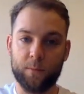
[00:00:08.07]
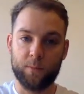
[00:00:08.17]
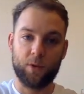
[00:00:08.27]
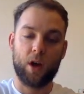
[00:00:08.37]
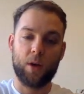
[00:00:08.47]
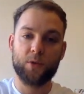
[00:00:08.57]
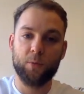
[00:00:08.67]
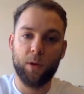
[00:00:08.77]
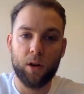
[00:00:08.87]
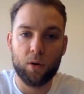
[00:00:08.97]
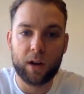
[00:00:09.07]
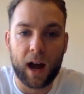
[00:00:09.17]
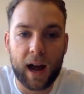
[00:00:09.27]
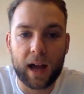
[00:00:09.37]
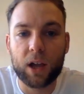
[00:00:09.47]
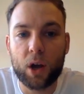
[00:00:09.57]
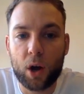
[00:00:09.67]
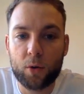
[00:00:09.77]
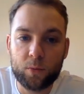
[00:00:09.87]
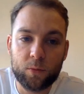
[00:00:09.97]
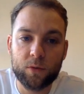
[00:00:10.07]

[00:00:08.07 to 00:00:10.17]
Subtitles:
So we're going to look at cones